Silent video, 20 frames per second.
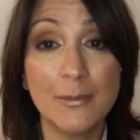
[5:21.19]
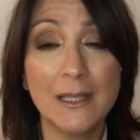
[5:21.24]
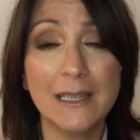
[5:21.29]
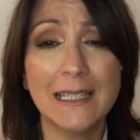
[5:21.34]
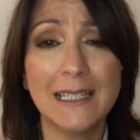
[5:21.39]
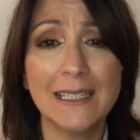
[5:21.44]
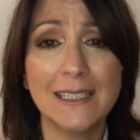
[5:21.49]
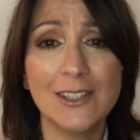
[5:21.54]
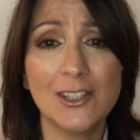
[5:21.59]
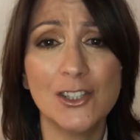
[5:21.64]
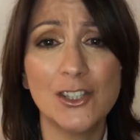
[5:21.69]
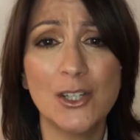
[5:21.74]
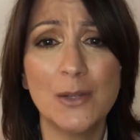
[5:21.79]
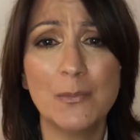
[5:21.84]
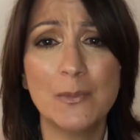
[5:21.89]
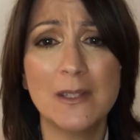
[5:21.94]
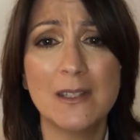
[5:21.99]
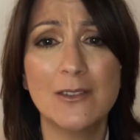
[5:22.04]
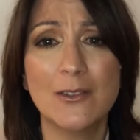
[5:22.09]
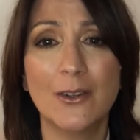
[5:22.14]
but
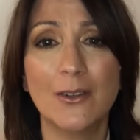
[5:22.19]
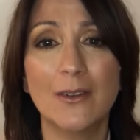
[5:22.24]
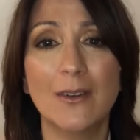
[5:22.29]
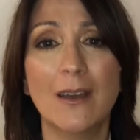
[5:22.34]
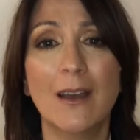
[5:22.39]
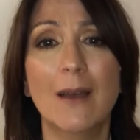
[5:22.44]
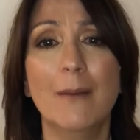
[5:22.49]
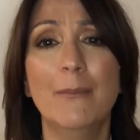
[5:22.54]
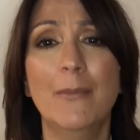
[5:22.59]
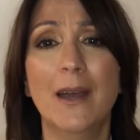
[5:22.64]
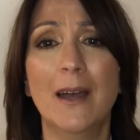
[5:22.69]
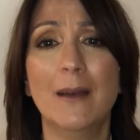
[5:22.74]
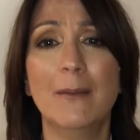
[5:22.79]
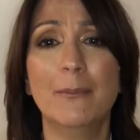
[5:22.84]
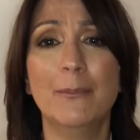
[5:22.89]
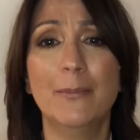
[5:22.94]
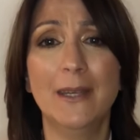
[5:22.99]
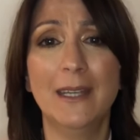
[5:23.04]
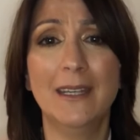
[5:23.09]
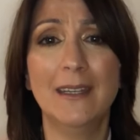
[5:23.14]
leadership is not
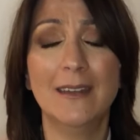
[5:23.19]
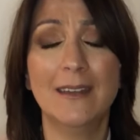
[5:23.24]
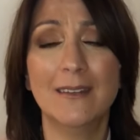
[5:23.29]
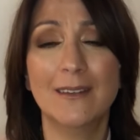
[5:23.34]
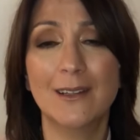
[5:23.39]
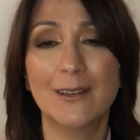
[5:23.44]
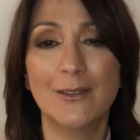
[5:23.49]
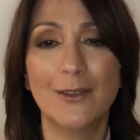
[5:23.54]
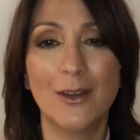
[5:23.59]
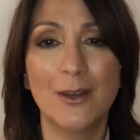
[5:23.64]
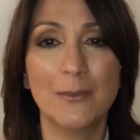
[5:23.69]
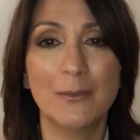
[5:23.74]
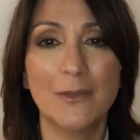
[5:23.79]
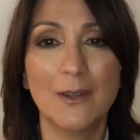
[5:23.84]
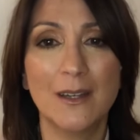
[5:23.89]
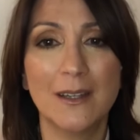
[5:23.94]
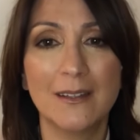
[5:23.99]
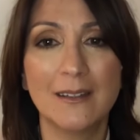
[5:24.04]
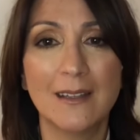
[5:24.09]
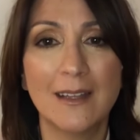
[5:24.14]
about being in the
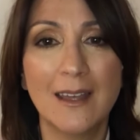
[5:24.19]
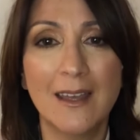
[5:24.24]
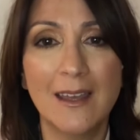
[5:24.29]
limelight.